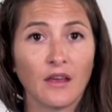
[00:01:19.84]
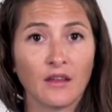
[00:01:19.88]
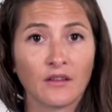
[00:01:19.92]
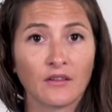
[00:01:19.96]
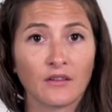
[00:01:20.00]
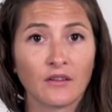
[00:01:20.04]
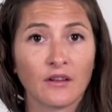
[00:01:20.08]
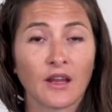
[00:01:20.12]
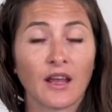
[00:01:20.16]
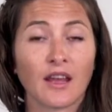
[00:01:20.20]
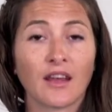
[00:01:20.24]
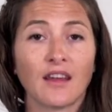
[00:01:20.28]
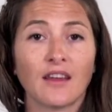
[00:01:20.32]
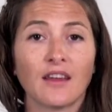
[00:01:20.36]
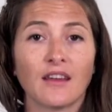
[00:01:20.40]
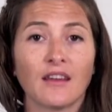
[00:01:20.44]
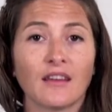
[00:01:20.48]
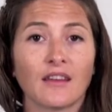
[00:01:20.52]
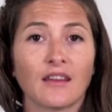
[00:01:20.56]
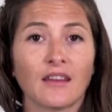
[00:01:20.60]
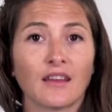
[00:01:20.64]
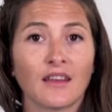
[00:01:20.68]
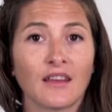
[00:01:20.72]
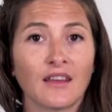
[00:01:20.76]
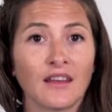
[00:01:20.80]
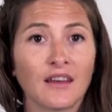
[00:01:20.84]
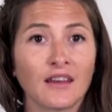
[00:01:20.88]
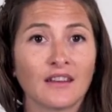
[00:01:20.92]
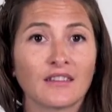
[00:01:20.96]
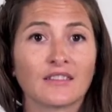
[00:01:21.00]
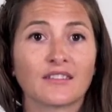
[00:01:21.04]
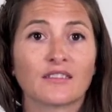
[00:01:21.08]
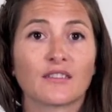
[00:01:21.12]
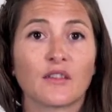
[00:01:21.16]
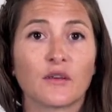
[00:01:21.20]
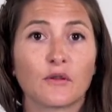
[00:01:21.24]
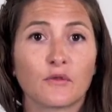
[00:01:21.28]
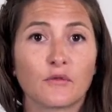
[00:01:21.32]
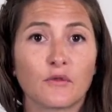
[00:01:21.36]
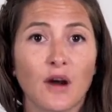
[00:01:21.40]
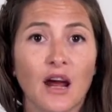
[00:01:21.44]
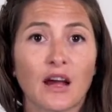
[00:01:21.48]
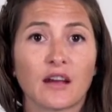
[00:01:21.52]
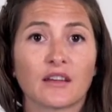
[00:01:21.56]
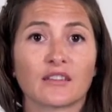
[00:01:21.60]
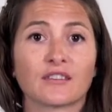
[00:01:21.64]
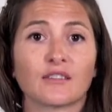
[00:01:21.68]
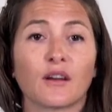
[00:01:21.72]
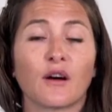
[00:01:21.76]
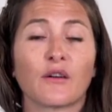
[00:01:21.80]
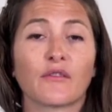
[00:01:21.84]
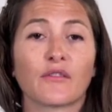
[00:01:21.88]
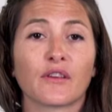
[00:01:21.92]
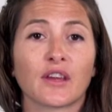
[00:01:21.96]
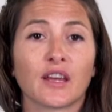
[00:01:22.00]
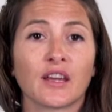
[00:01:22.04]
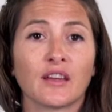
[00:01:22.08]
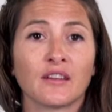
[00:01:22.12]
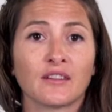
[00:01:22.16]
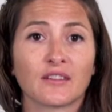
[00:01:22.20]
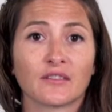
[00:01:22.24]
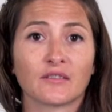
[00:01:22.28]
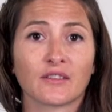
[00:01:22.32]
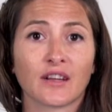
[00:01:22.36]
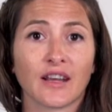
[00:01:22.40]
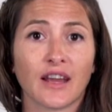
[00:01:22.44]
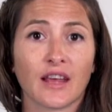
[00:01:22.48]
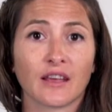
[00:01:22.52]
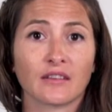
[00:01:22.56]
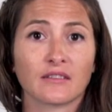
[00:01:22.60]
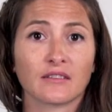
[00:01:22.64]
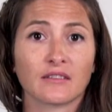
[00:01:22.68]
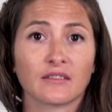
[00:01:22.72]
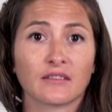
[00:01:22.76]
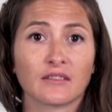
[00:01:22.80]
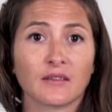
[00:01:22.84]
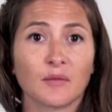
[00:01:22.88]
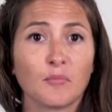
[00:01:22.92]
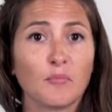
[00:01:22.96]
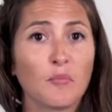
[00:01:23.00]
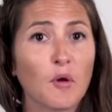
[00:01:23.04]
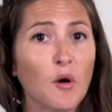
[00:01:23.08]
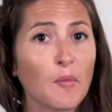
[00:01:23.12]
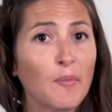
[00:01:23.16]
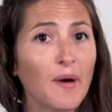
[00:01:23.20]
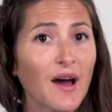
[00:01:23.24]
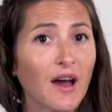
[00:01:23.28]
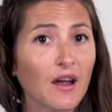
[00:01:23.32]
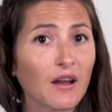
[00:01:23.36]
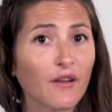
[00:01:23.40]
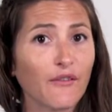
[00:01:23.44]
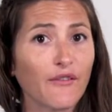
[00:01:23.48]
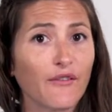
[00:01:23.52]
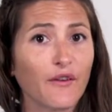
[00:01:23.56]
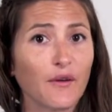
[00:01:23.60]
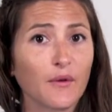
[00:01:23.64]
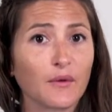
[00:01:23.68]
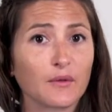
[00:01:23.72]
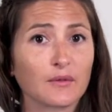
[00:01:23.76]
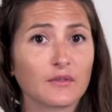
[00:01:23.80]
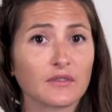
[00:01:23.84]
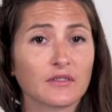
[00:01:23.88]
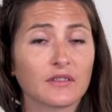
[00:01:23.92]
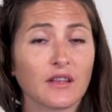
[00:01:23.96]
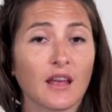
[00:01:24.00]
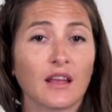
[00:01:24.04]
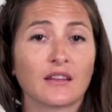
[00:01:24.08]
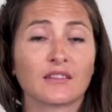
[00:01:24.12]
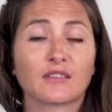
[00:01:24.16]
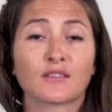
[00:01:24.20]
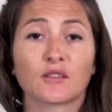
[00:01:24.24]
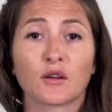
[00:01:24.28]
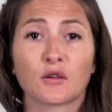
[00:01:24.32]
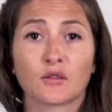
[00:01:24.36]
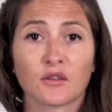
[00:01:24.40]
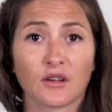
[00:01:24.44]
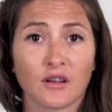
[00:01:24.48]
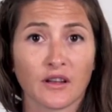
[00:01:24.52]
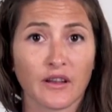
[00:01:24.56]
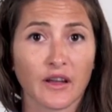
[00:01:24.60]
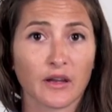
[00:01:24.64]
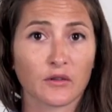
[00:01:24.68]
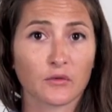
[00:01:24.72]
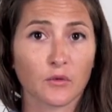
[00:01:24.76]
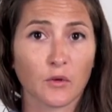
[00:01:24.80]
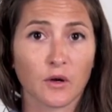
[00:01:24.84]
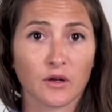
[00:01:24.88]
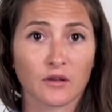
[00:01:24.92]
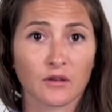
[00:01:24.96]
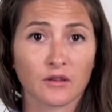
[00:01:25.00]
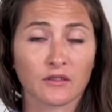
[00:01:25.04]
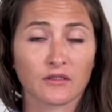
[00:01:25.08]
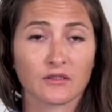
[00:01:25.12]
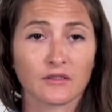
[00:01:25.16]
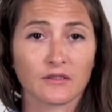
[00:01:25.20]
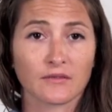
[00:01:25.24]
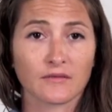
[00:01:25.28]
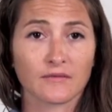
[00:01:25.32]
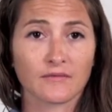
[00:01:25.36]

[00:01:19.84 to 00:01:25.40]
Today, it is the rise of the internet, mobile phones, and social networks.